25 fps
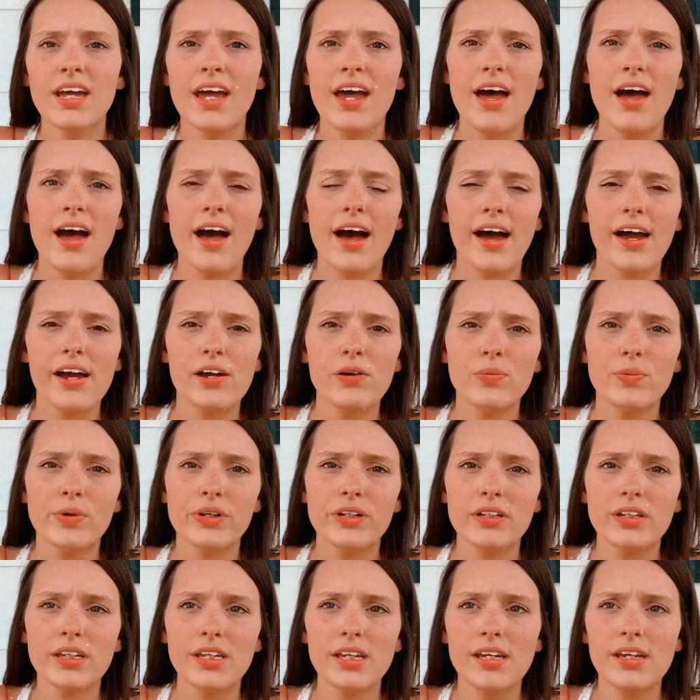I
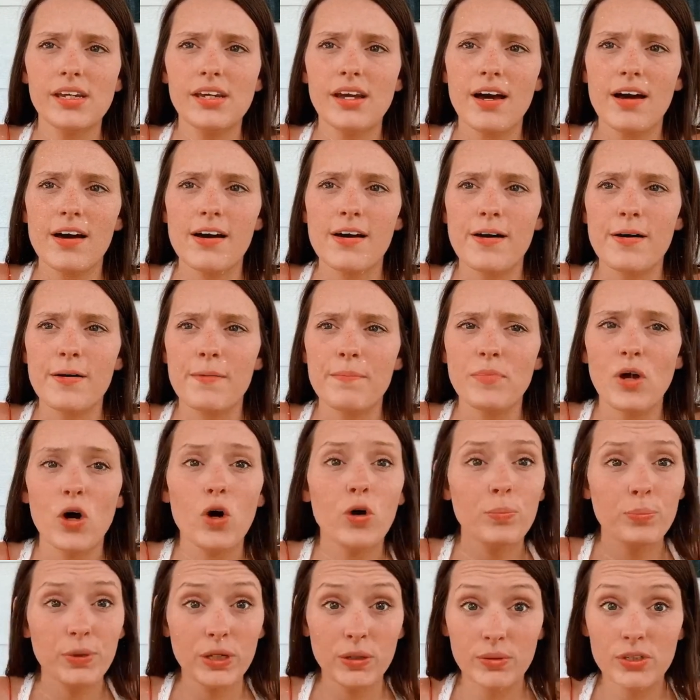really
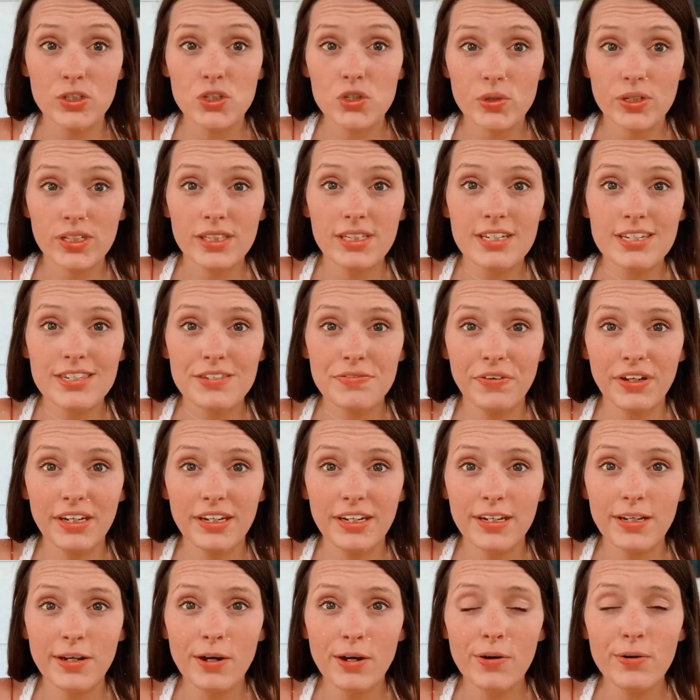hope you enjoyed this
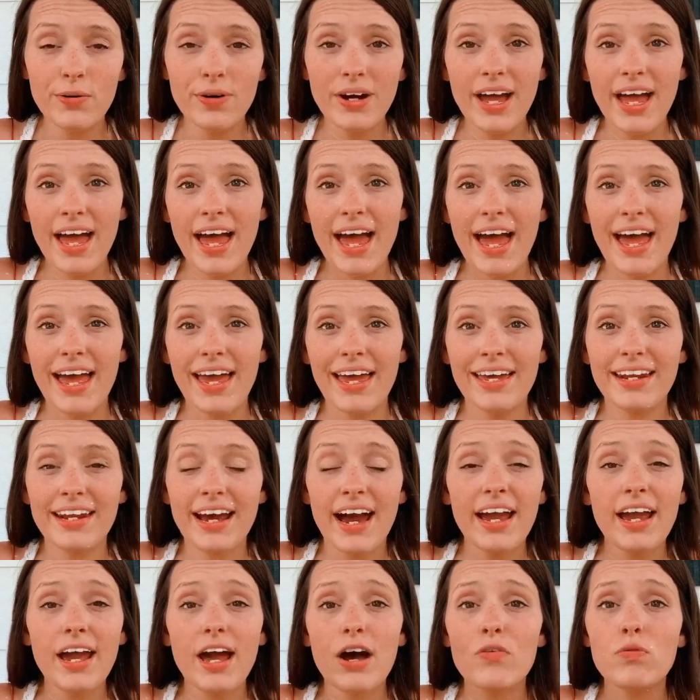video, and I
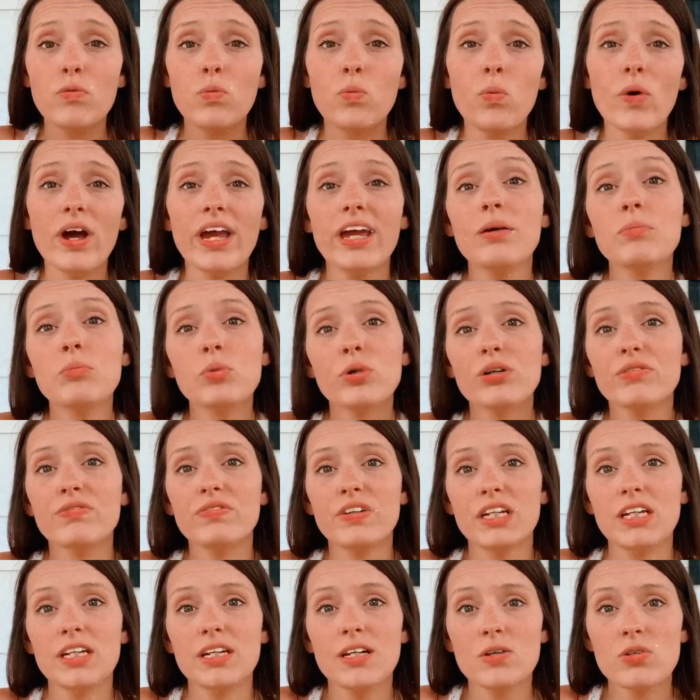have way more
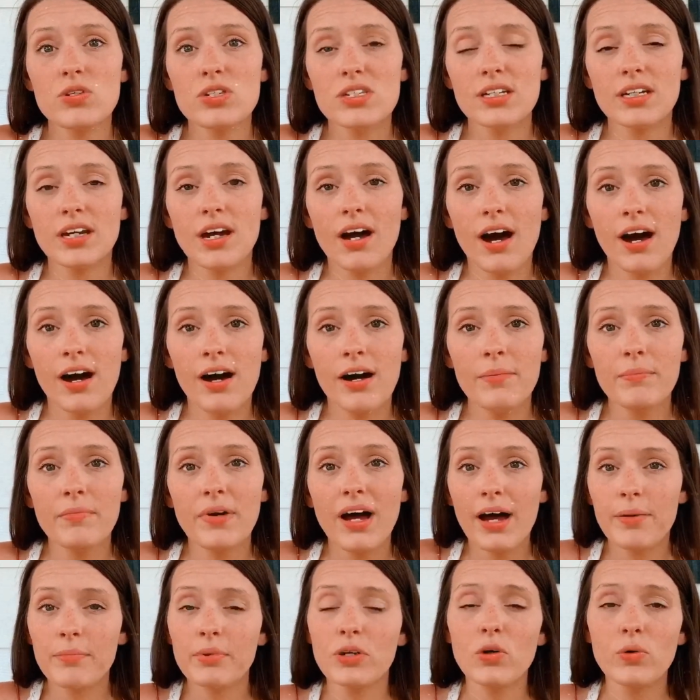videos to come.
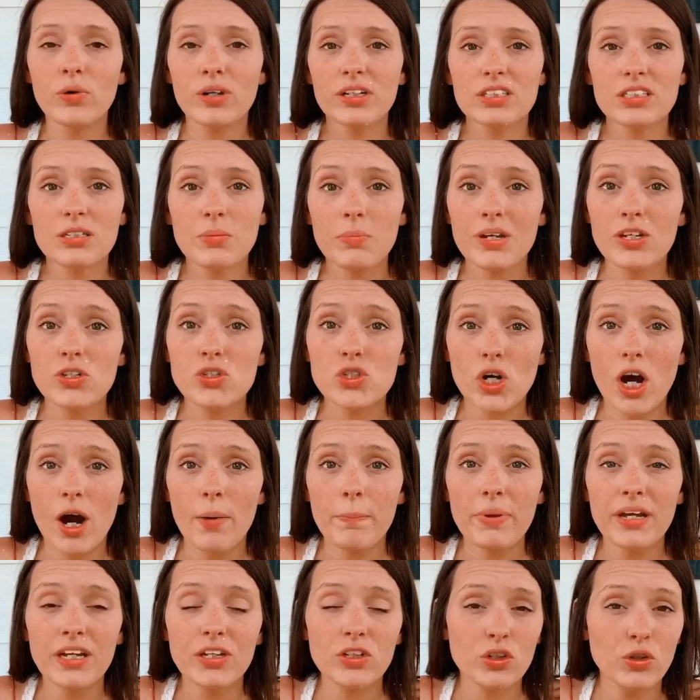I'm going to be
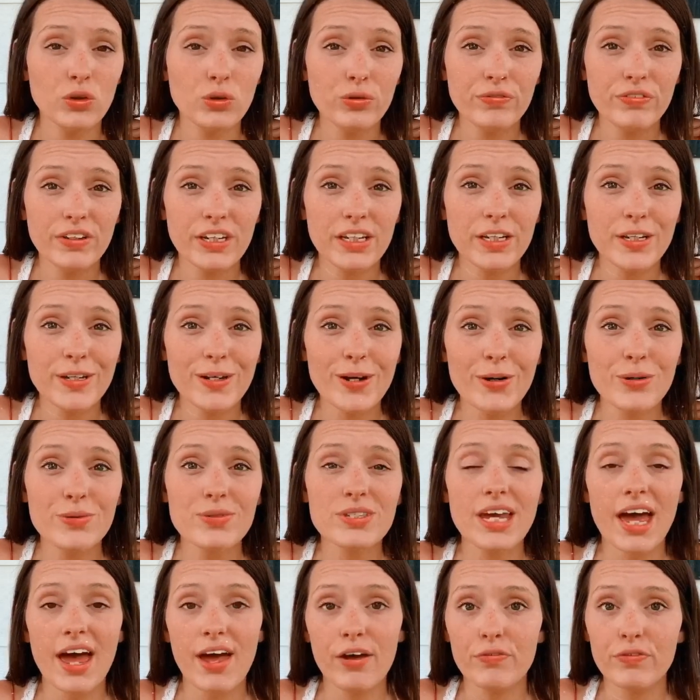dropping new videos
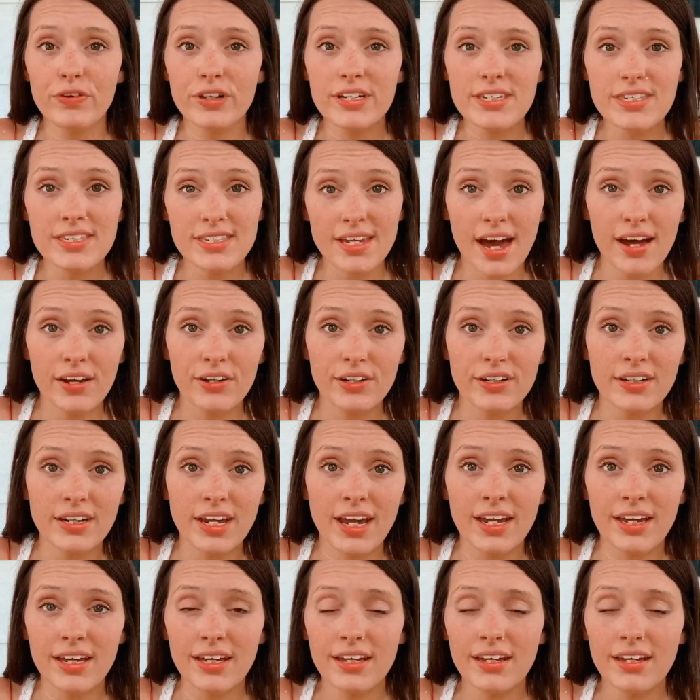every Saturday.